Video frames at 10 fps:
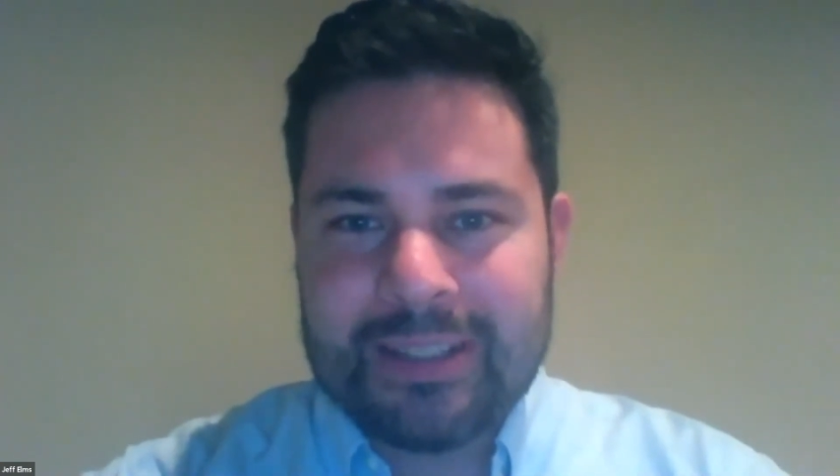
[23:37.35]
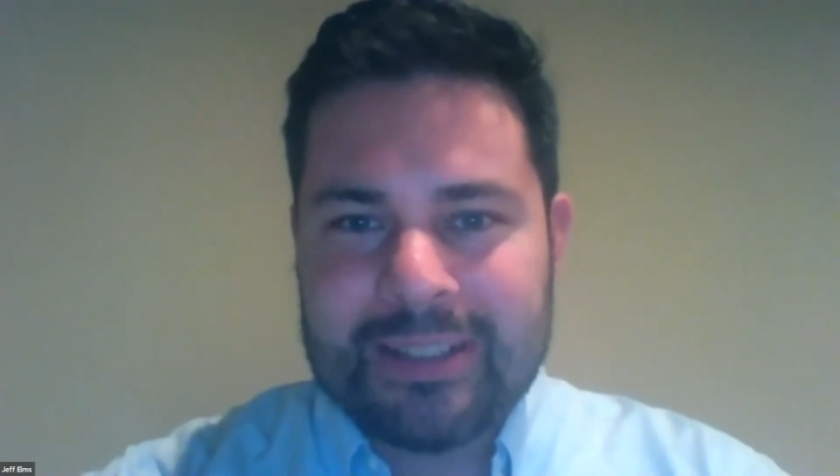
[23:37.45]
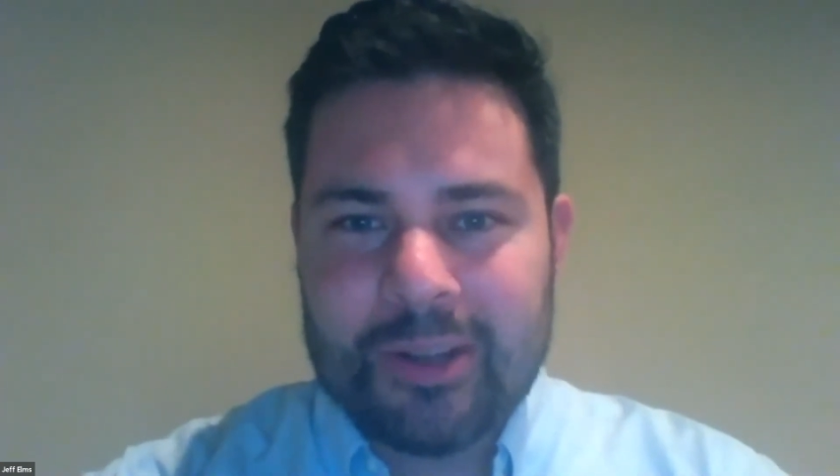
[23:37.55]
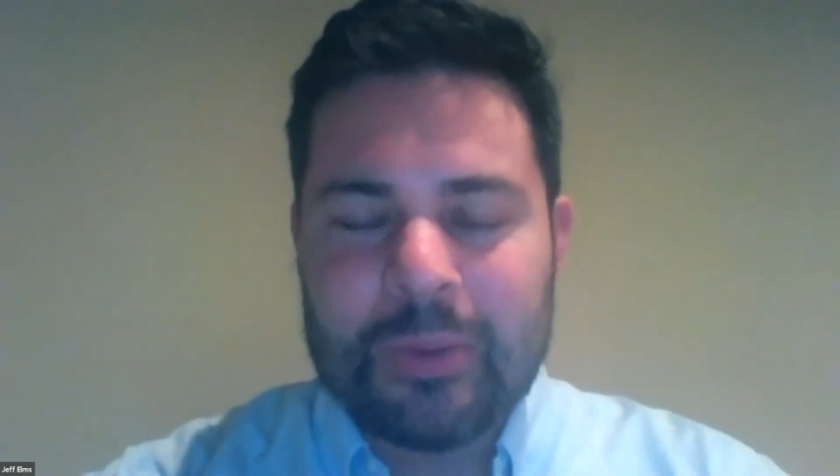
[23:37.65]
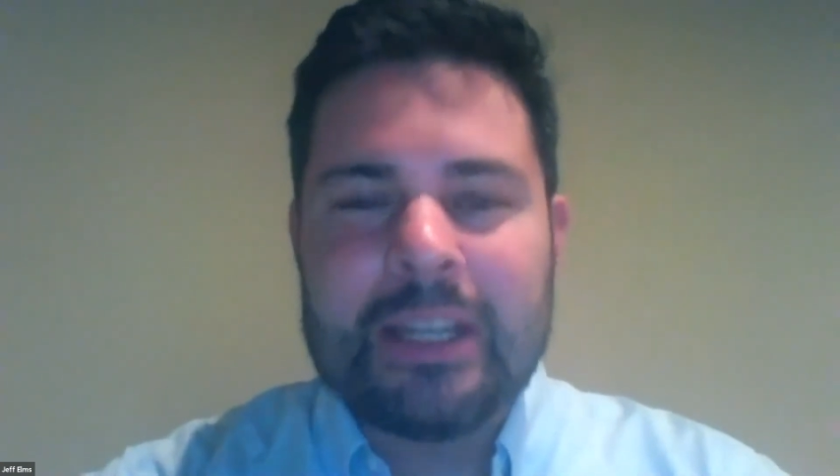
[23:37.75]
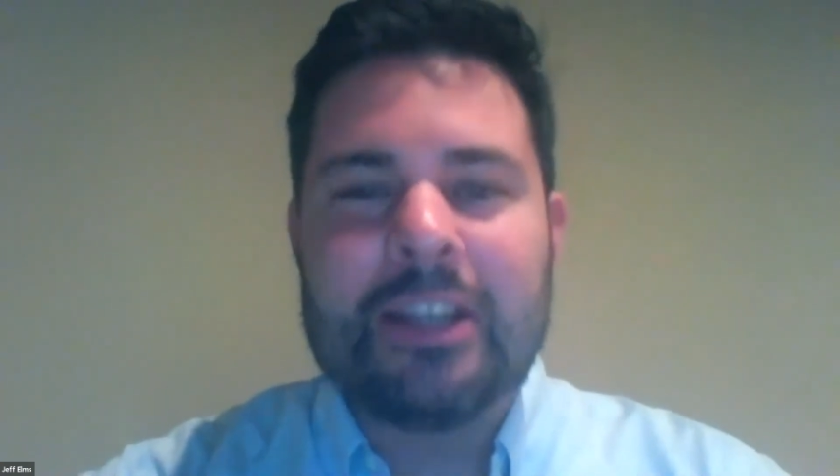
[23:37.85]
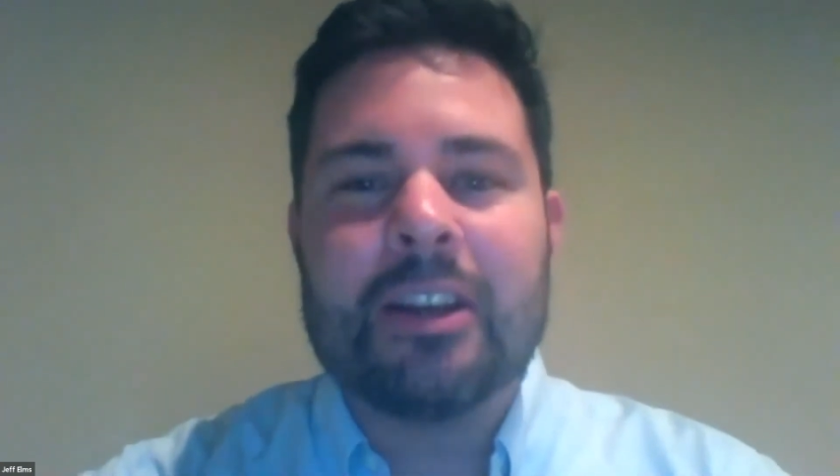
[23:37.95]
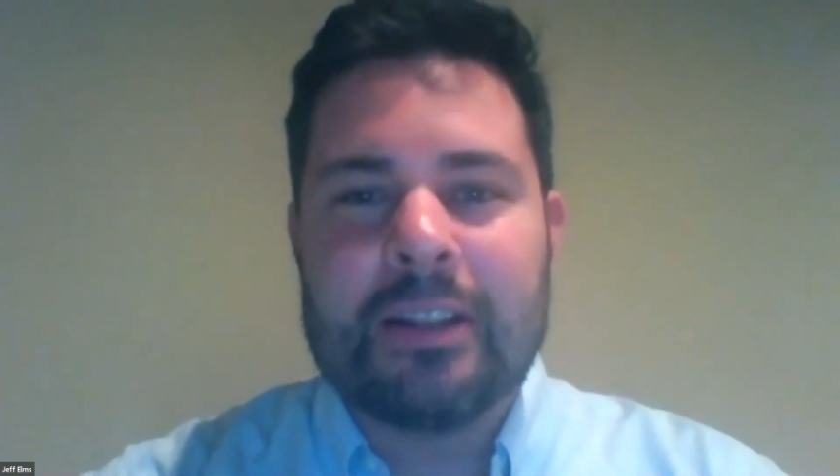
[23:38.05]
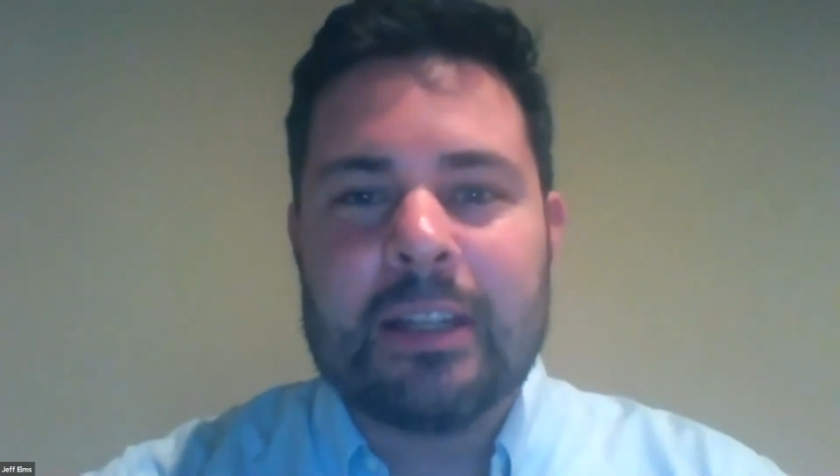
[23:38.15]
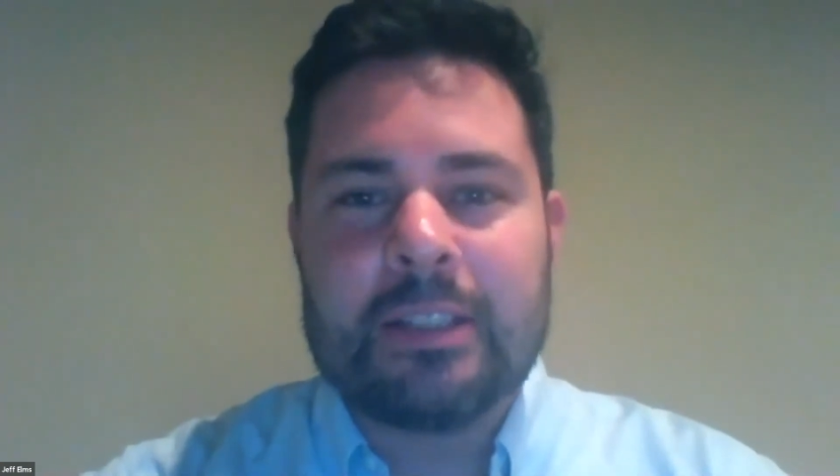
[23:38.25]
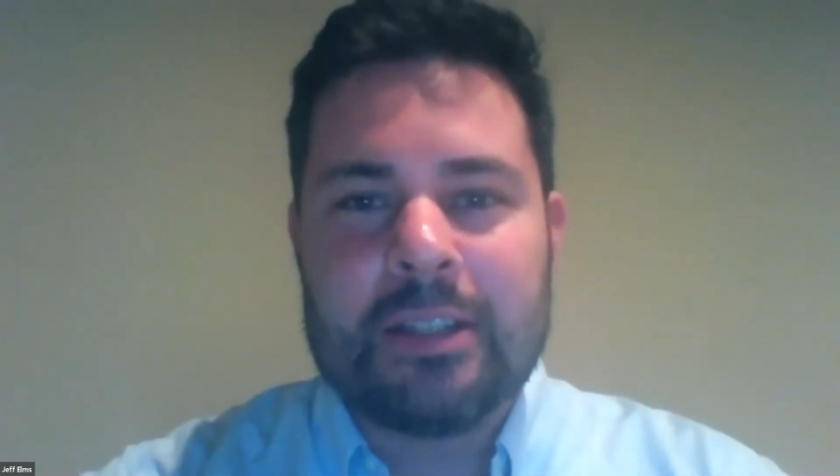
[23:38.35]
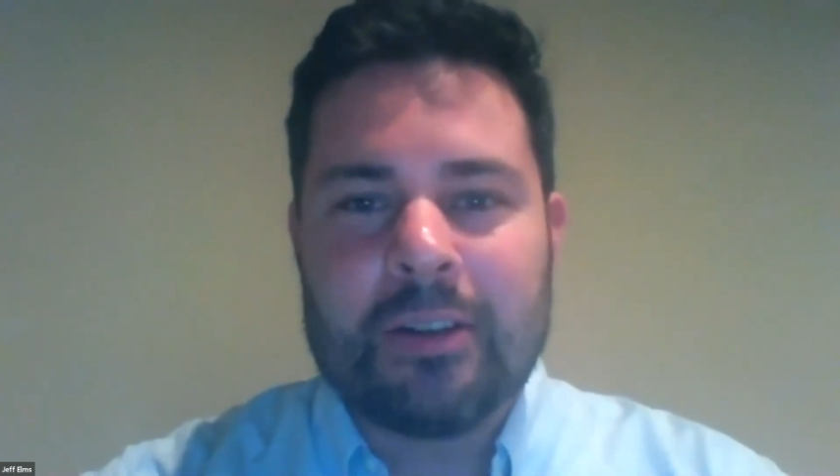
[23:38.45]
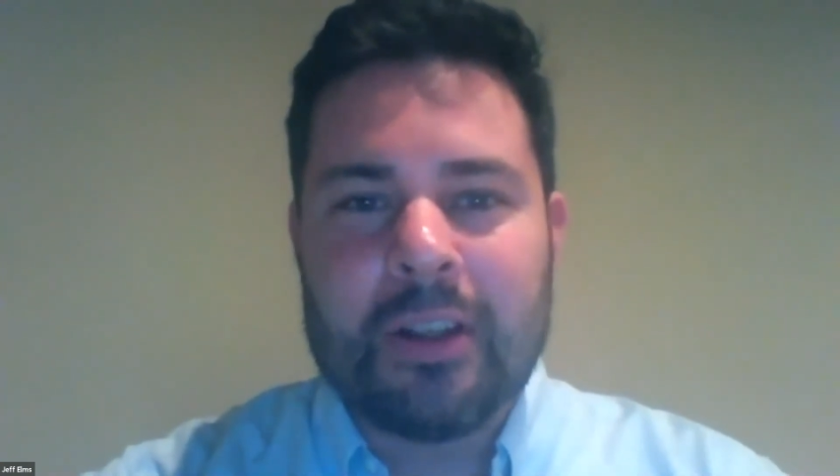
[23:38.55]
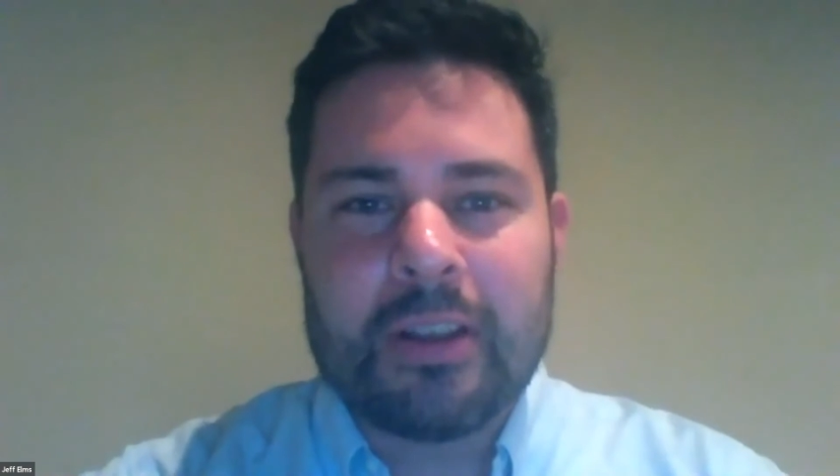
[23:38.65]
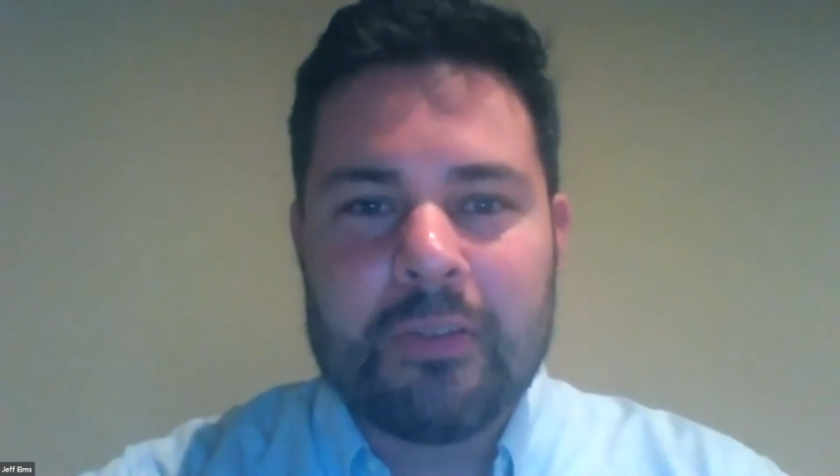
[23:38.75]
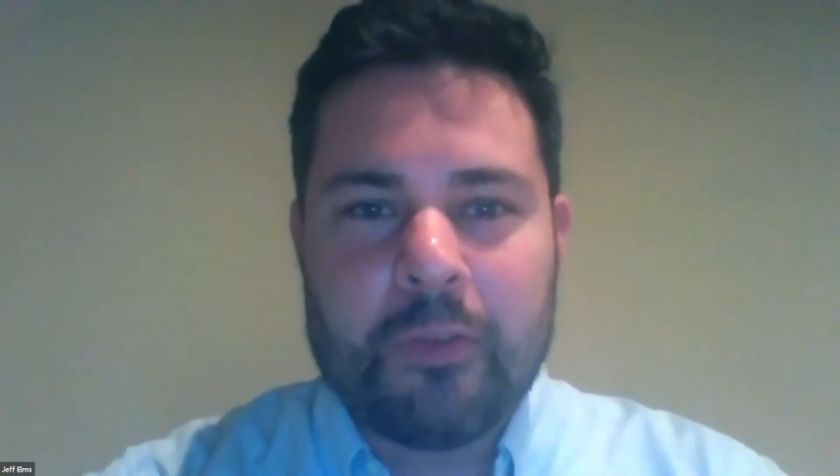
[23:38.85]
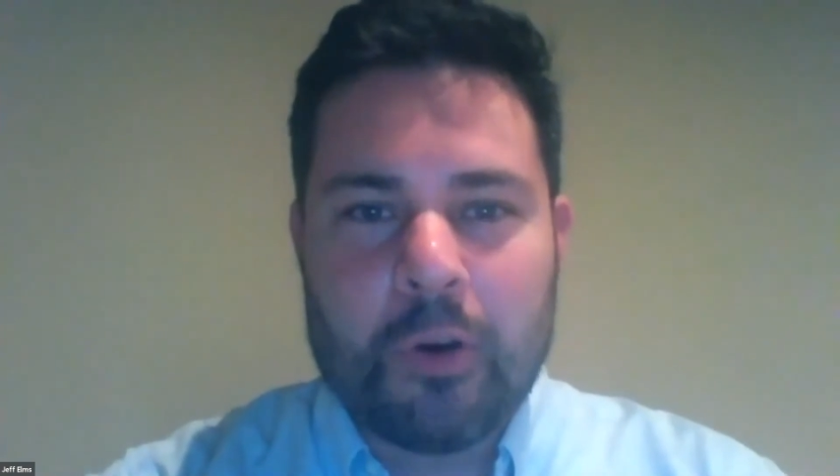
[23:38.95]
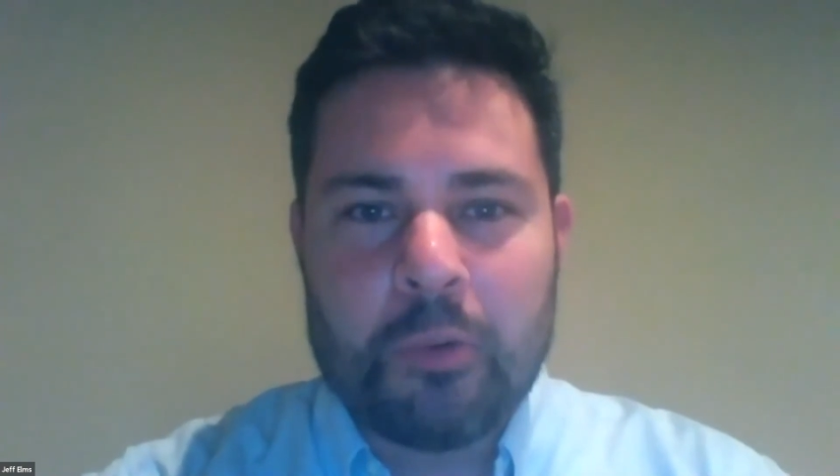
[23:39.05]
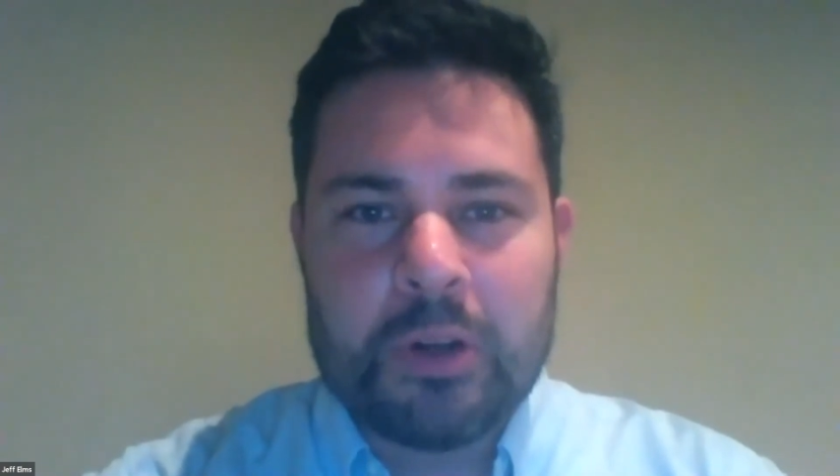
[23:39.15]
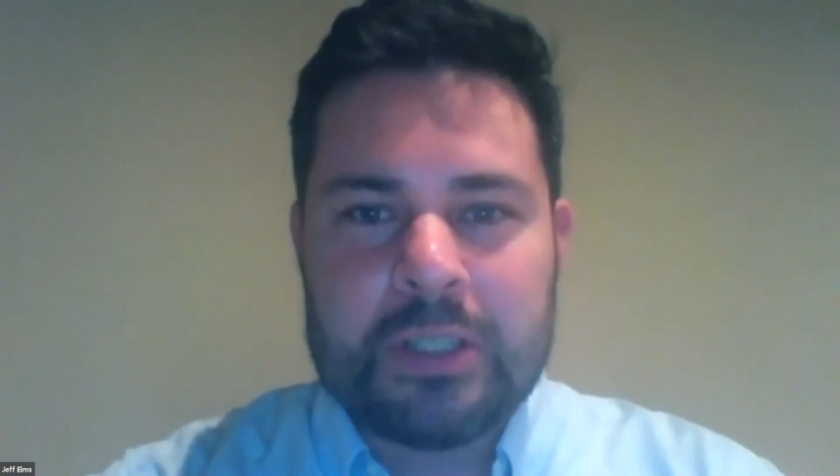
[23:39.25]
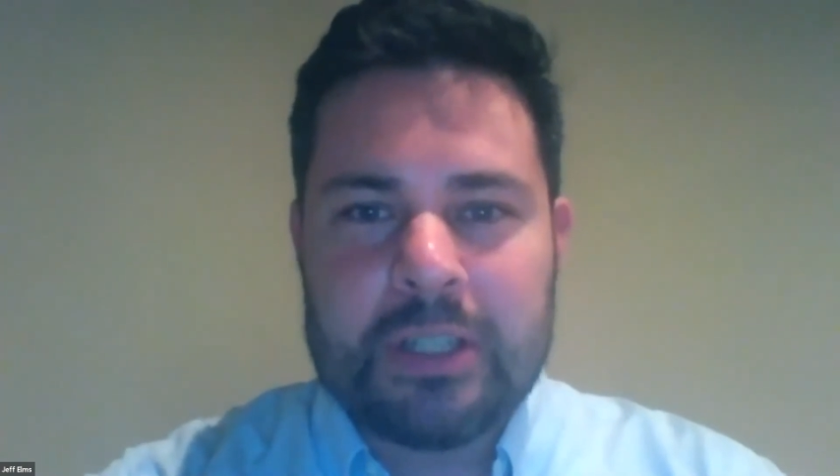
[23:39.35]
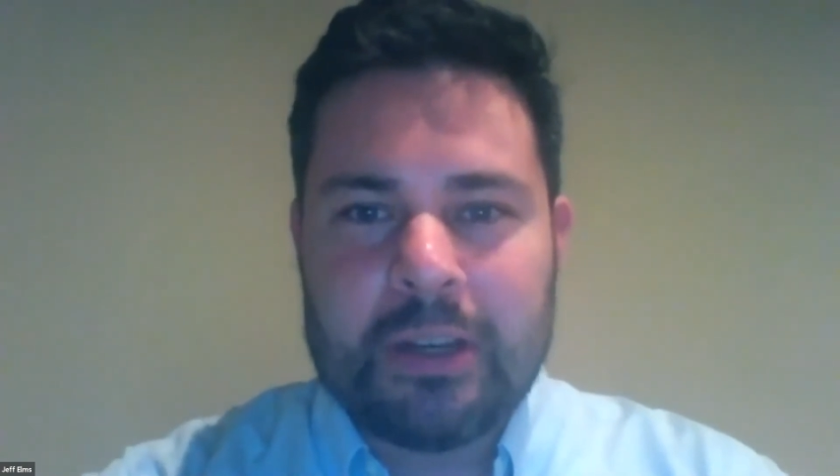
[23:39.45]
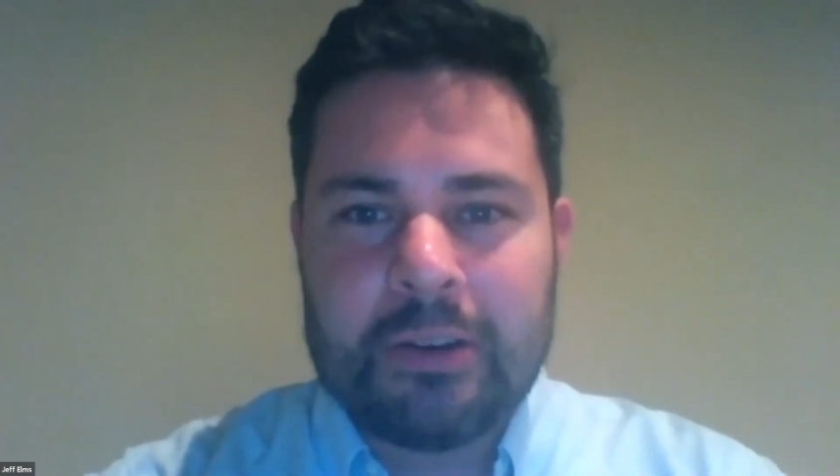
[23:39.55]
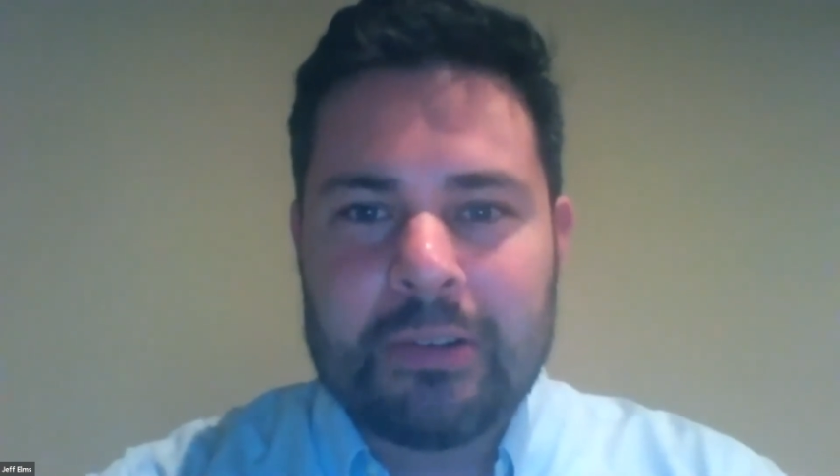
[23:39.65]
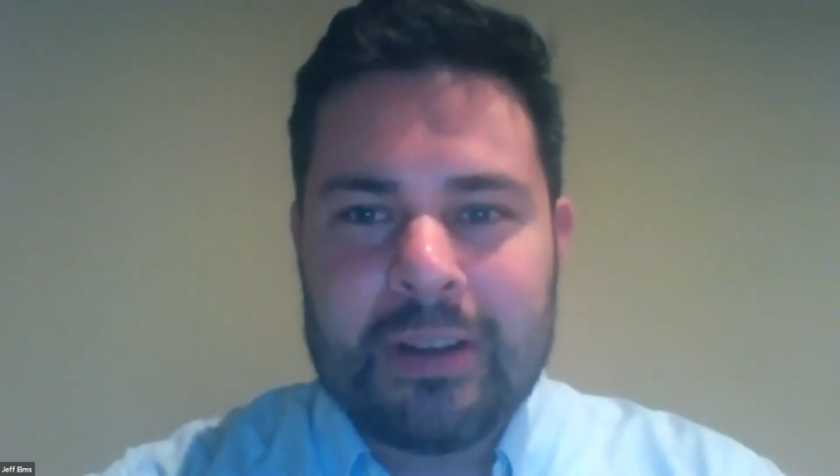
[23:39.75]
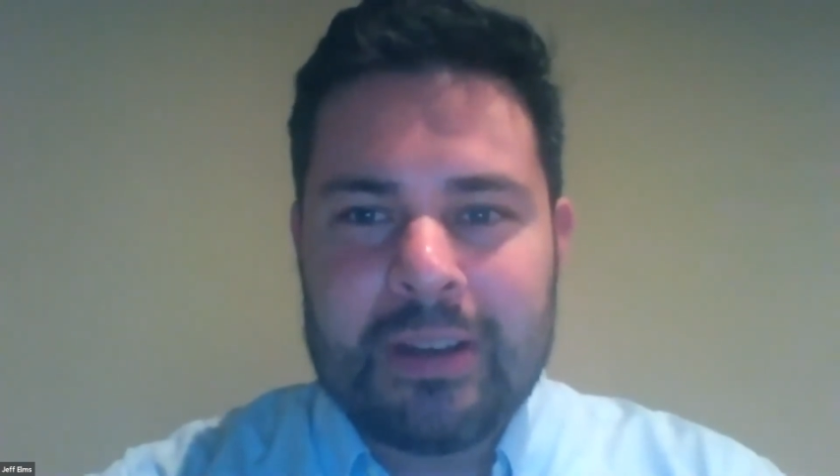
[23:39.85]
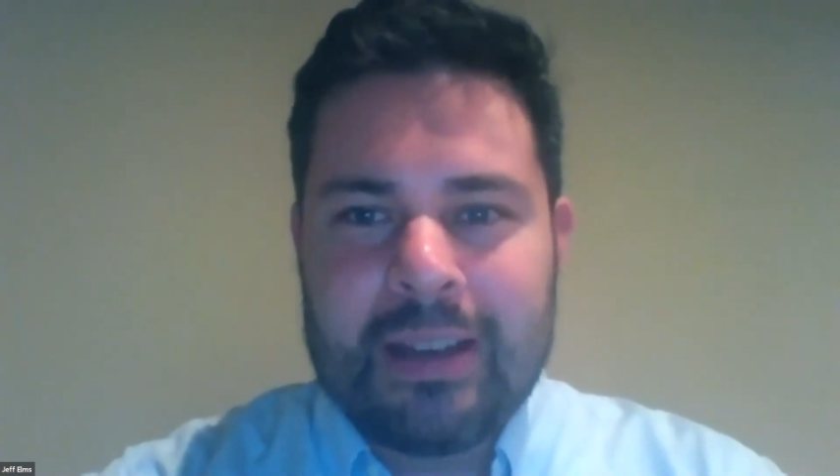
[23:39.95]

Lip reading: and it's only good that you're looking forward to.